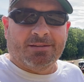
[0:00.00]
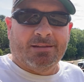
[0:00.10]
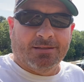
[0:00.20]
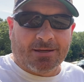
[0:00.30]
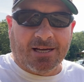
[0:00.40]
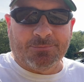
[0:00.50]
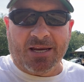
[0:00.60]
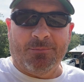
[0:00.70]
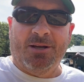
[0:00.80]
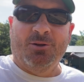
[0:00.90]
This guy's
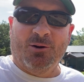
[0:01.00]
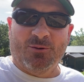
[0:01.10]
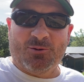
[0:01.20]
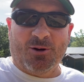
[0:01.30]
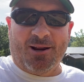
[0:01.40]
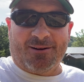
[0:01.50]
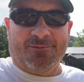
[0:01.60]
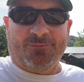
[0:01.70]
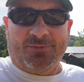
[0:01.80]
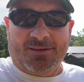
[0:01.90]
making me a nervous wreck.
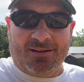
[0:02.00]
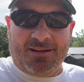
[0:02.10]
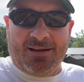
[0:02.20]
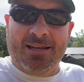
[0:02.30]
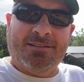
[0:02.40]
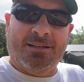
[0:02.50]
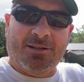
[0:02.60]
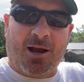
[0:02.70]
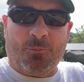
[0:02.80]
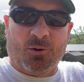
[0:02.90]
He needs to
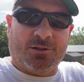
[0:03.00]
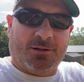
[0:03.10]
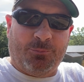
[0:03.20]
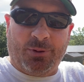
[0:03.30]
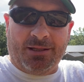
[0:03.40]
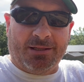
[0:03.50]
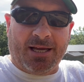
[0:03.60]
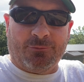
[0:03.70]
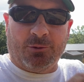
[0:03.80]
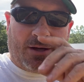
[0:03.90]
dump where it's completely
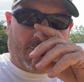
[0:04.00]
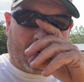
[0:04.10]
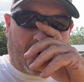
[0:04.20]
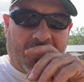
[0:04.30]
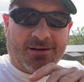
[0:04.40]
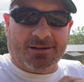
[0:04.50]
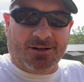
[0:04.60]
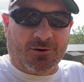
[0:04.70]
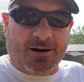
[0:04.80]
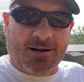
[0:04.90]
level left to right,
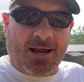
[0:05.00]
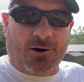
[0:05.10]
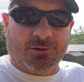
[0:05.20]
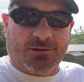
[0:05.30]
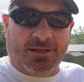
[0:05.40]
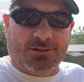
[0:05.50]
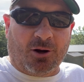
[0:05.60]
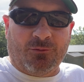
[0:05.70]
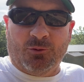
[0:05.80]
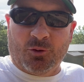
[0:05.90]
and right now he's
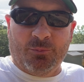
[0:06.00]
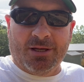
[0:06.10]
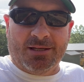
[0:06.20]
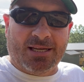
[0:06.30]
off a little bit and he